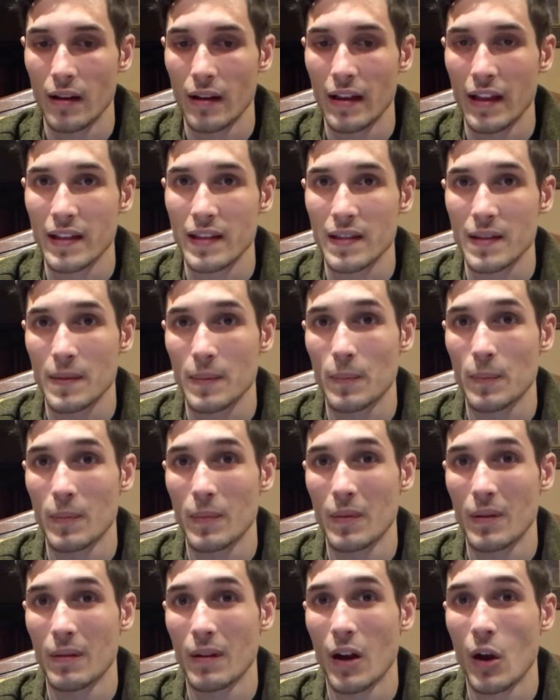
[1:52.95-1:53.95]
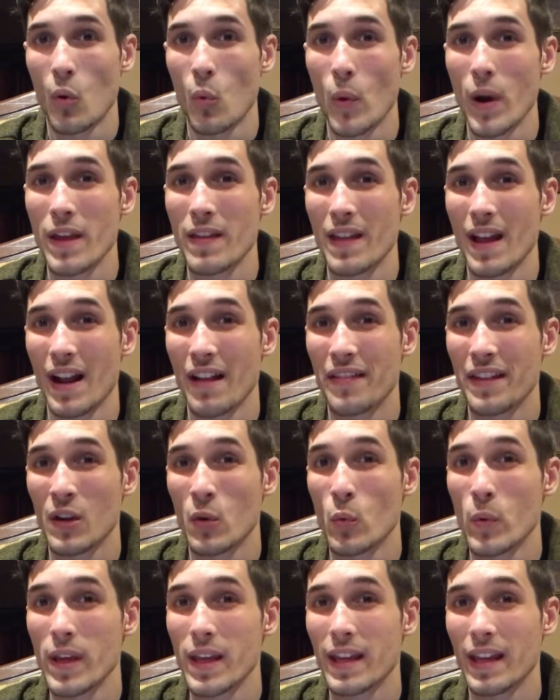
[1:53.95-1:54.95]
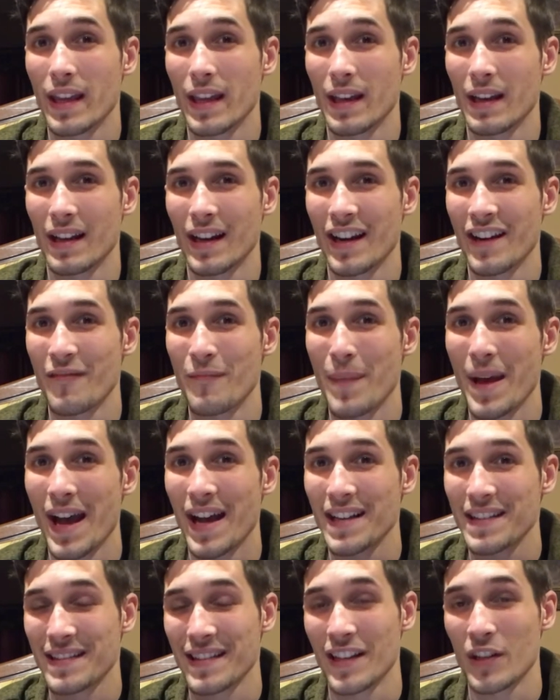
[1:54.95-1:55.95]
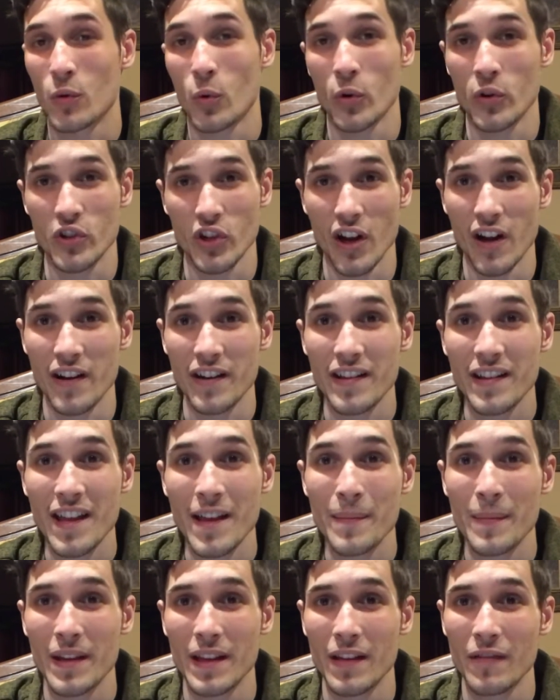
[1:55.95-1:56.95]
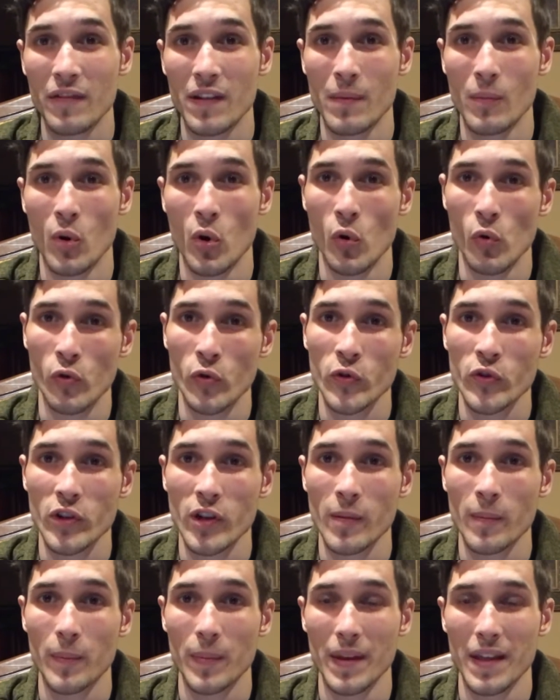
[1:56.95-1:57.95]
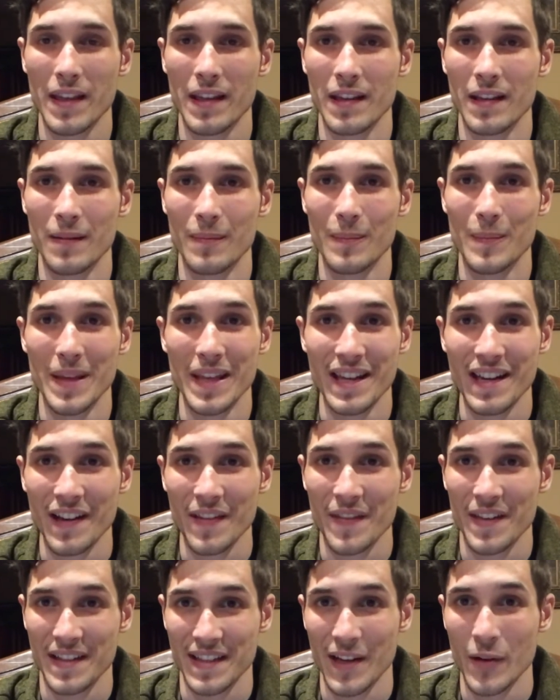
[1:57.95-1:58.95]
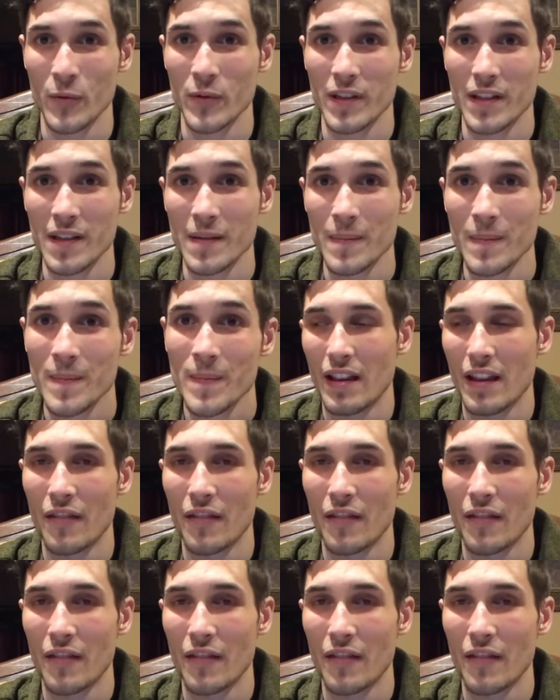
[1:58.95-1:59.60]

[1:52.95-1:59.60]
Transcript: It's a way that I think we can kind of pass that torch on to them and give them ownership in being on the sound team